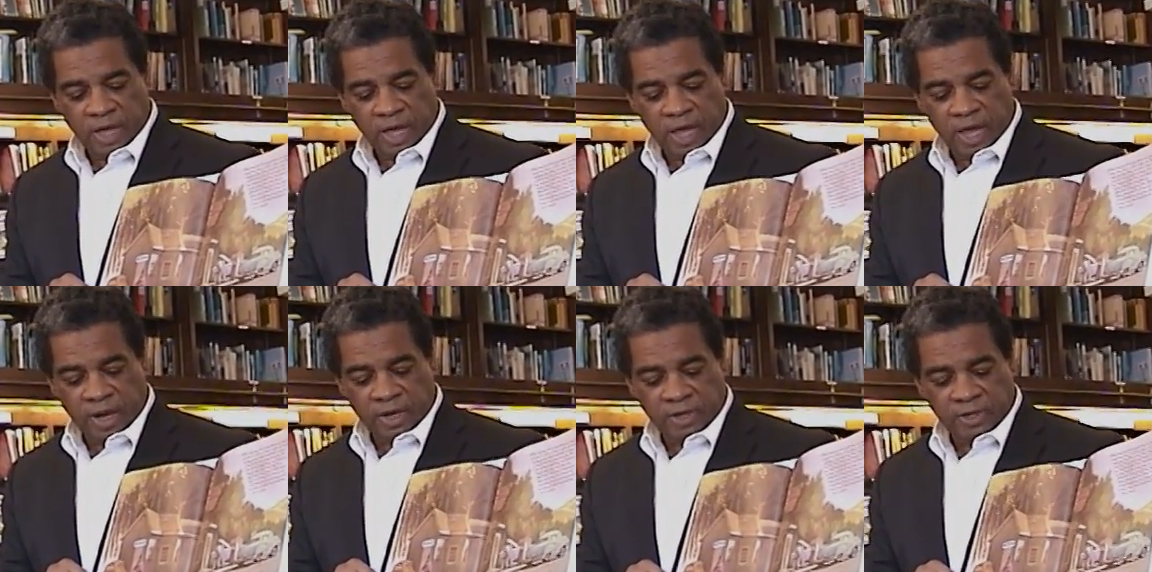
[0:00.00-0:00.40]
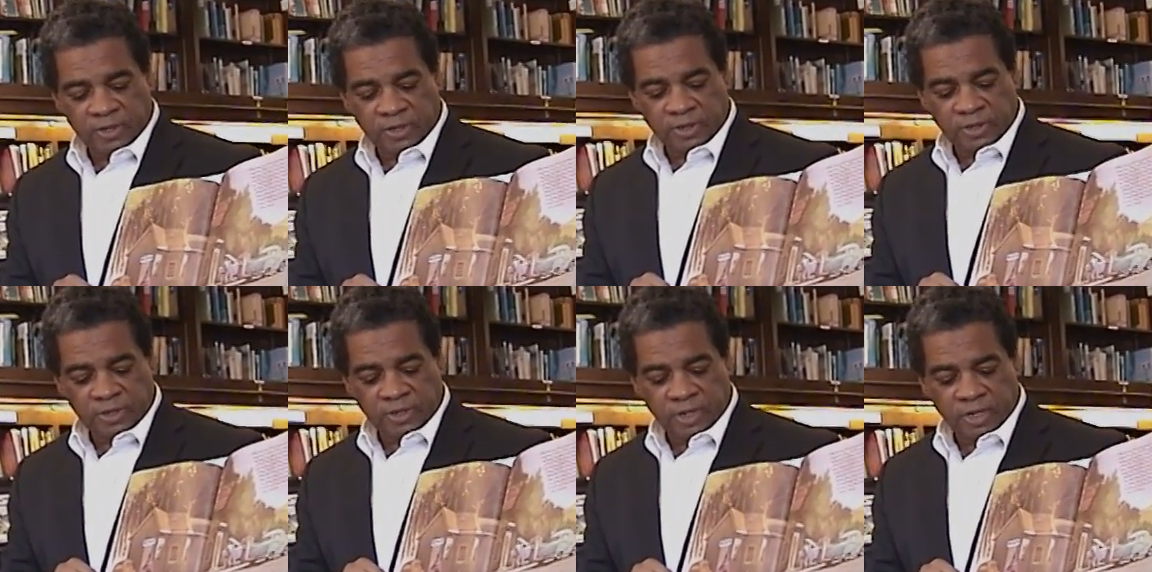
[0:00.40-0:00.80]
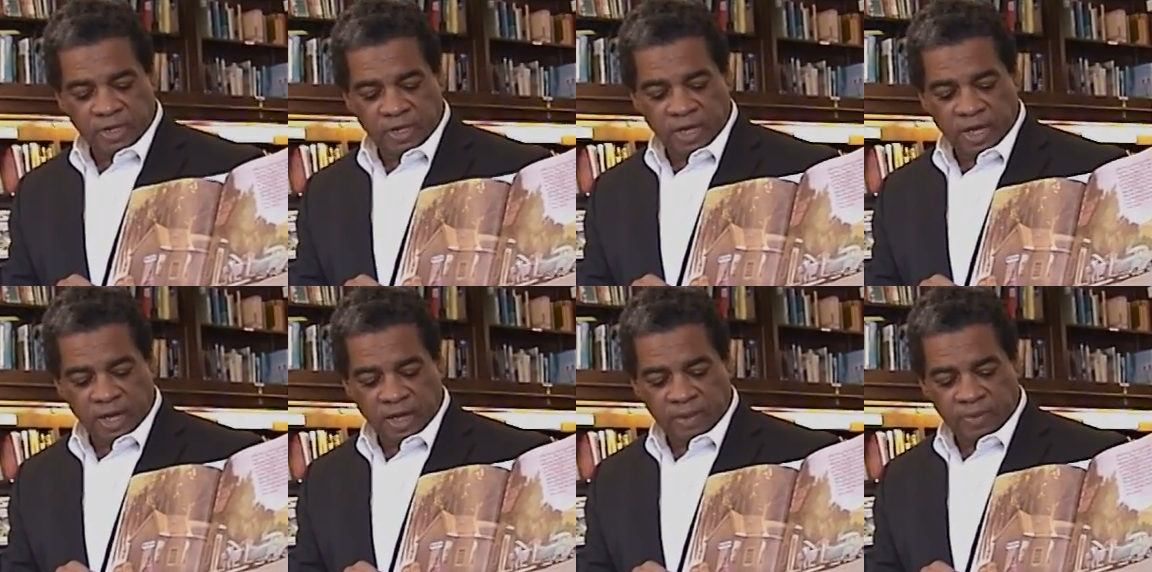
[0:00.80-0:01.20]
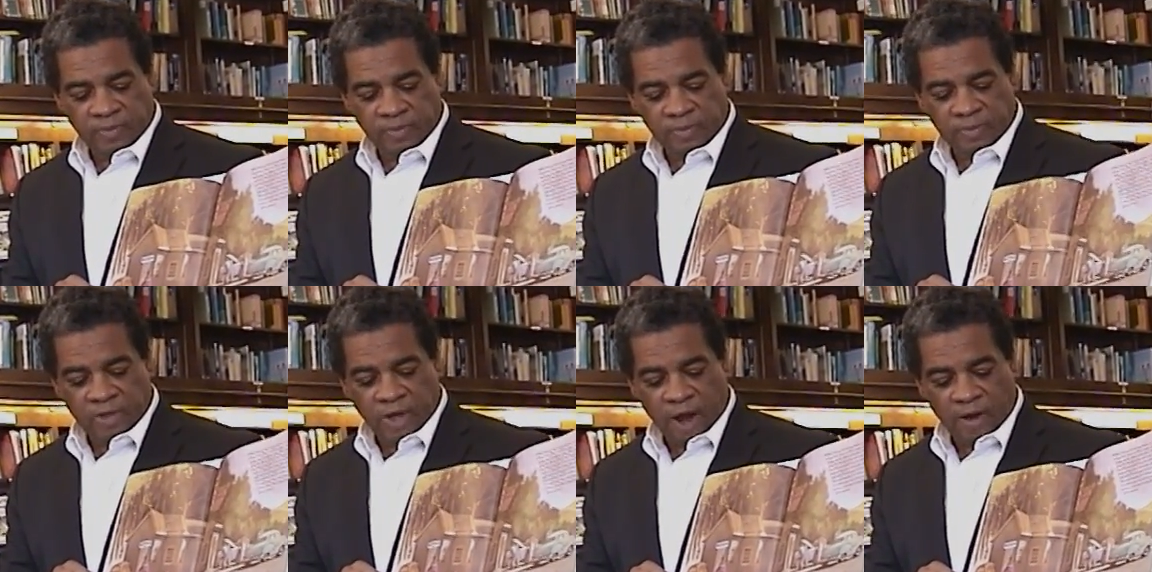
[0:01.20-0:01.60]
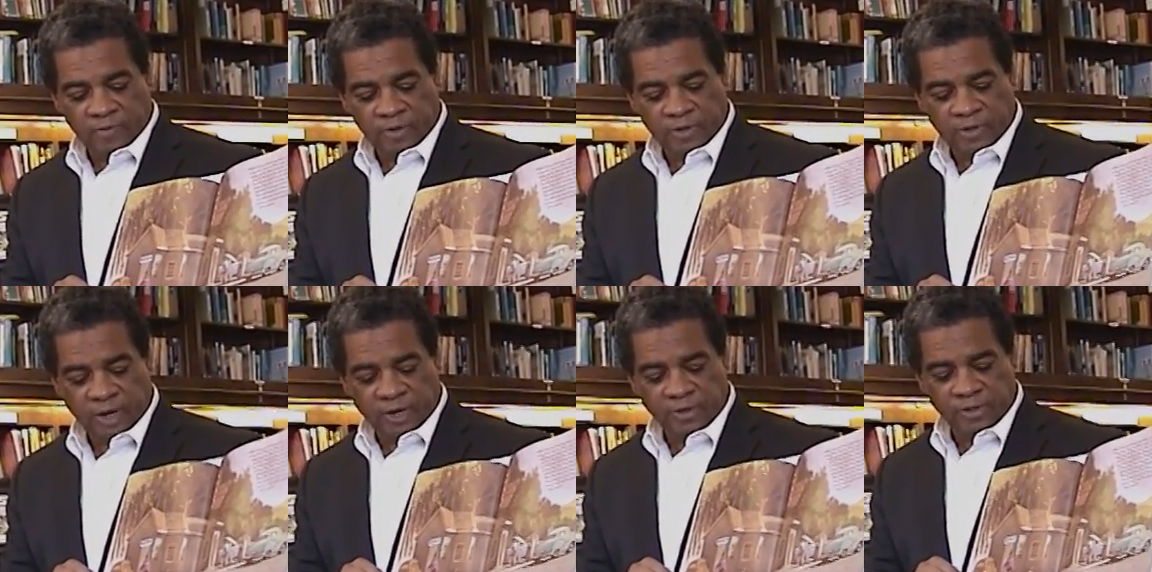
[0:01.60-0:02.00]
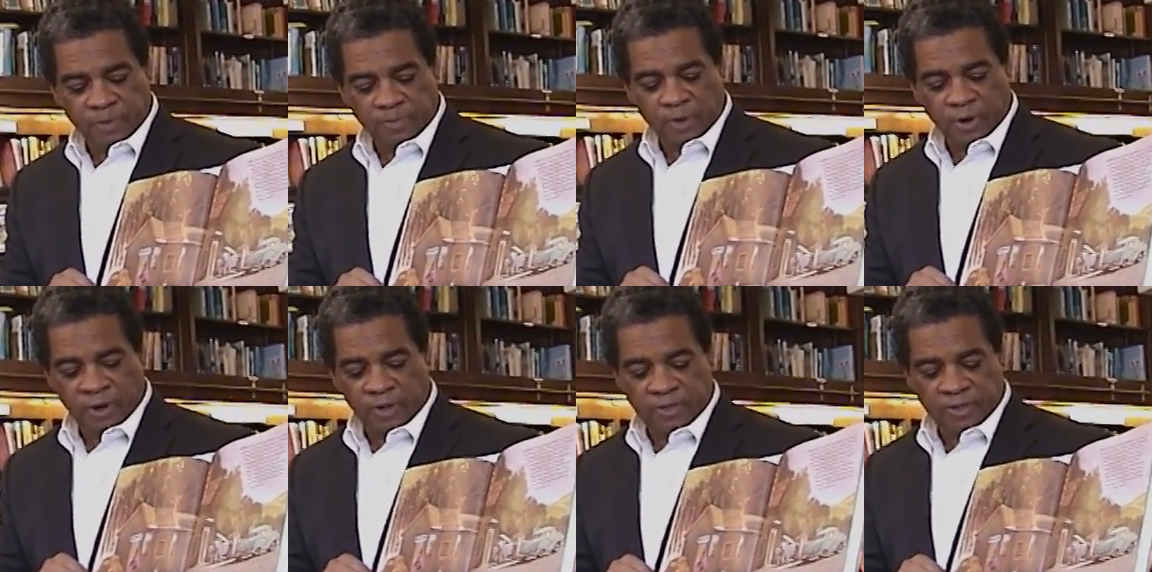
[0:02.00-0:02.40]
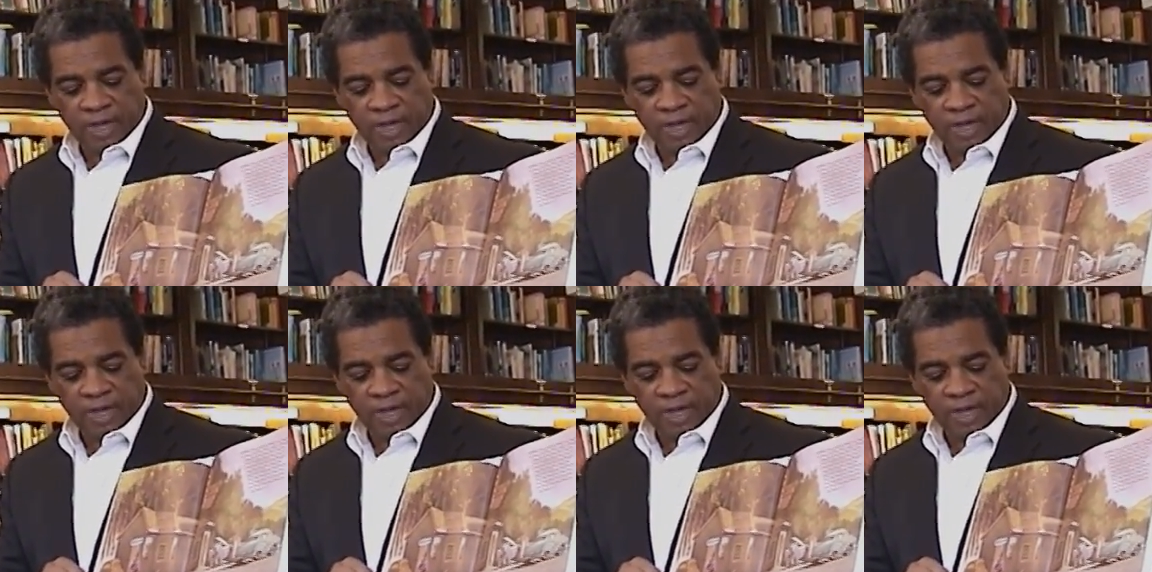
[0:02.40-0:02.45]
And this is the conversation a parents